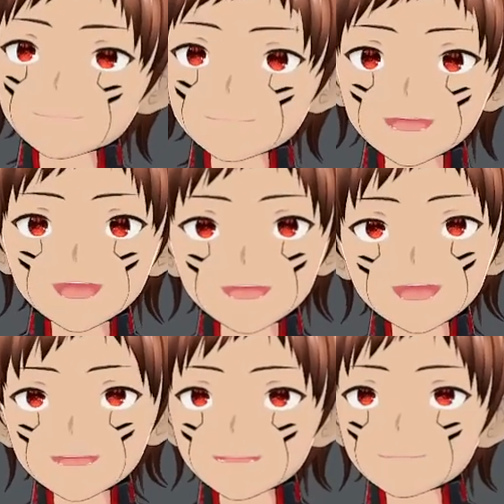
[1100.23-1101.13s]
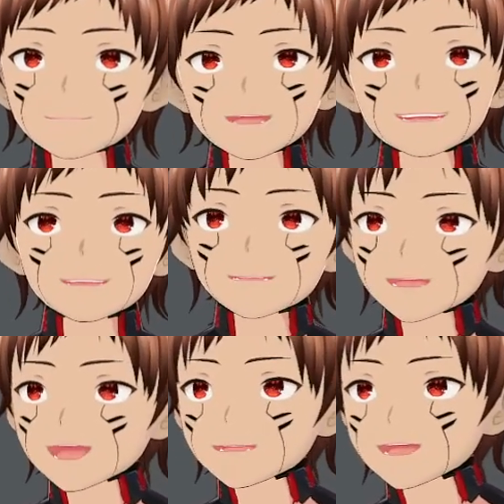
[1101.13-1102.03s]
alright. Chaos
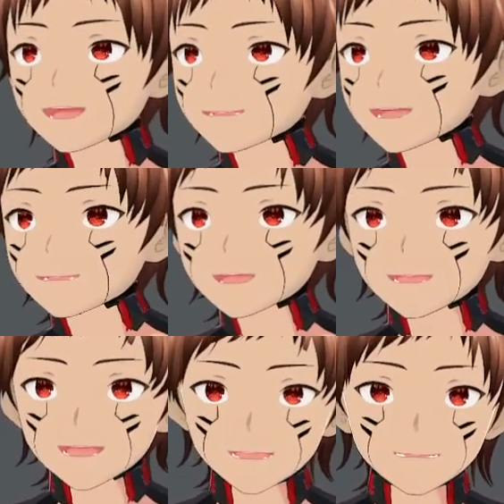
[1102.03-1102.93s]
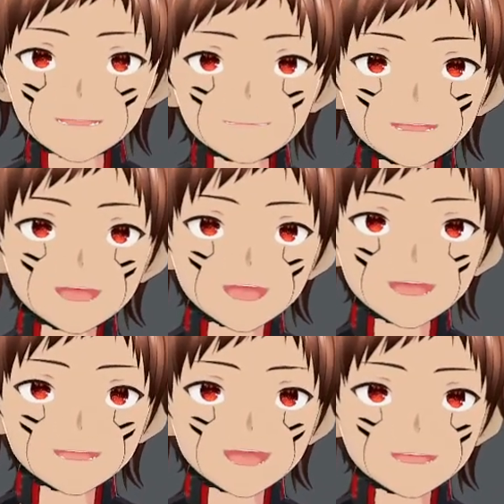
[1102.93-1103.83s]
Knights got a lot of decreases. So Knight
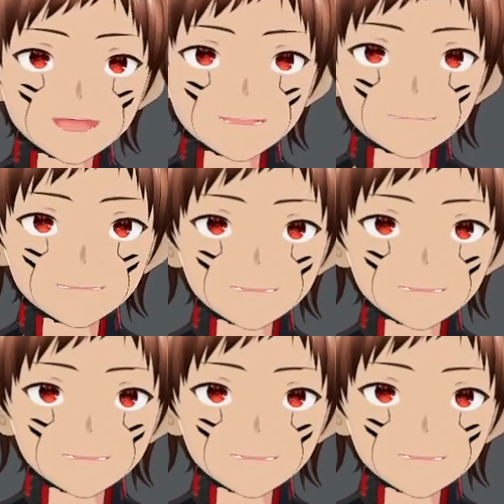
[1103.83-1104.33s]
Avenger.